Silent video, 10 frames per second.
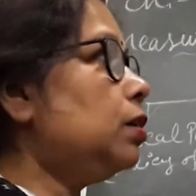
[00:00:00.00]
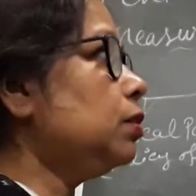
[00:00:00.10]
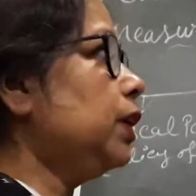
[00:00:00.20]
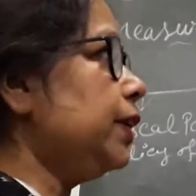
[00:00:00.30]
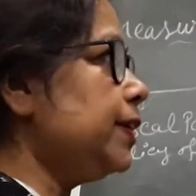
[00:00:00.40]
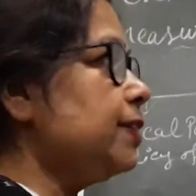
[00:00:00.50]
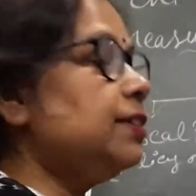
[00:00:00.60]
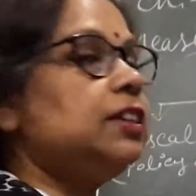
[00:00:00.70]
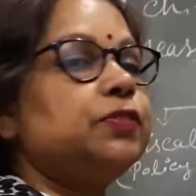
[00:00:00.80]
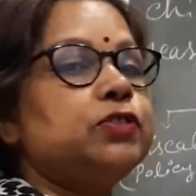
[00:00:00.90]
correct the
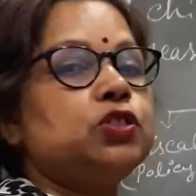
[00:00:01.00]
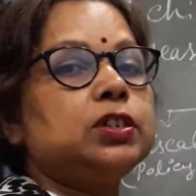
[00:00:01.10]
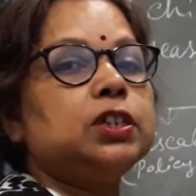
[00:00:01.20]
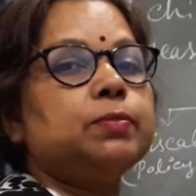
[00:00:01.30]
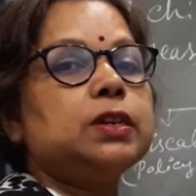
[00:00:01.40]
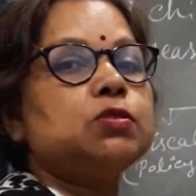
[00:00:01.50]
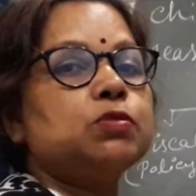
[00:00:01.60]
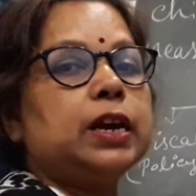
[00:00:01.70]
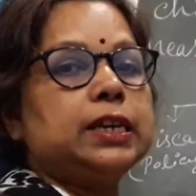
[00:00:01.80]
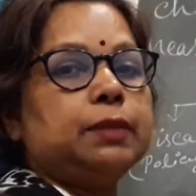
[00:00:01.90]
deficient demand? So
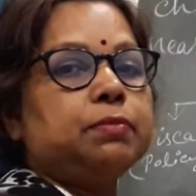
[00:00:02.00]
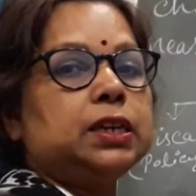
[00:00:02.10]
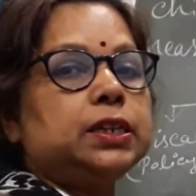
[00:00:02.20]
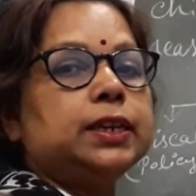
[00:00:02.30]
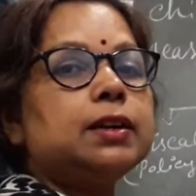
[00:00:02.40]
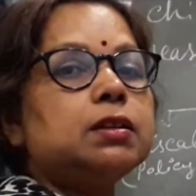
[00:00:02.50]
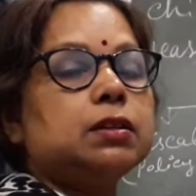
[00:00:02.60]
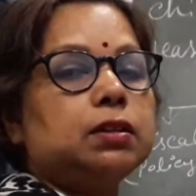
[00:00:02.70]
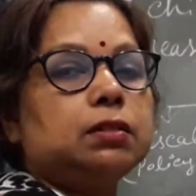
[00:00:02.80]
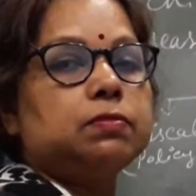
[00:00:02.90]
I have made
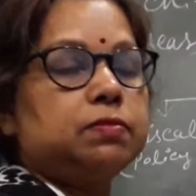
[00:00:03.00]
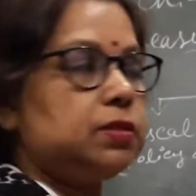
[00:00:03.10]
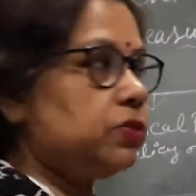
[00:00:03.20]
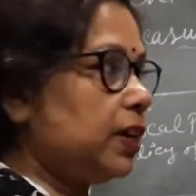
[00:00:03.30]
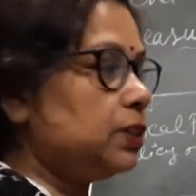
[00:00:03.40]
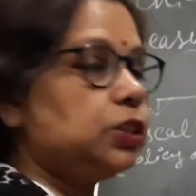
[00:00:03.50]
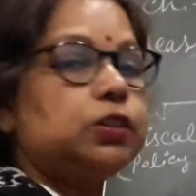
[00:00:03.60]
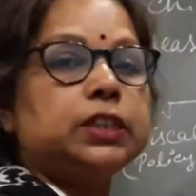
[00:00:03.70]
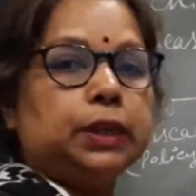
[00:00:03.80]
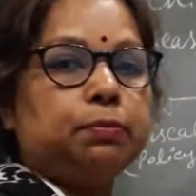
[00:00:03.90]
here structure or
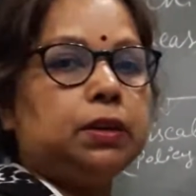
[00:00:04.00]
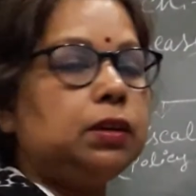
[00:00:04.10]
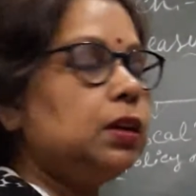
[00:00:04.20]
table.